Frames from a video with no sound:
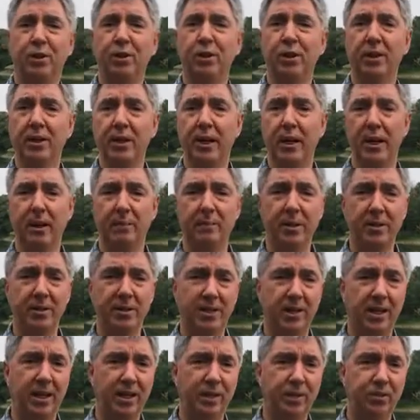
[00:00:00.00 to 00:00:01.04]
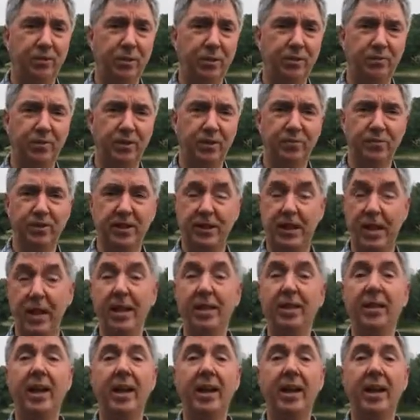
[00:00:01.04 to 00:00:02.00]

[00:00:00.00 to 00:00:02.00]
or an Airbus A350,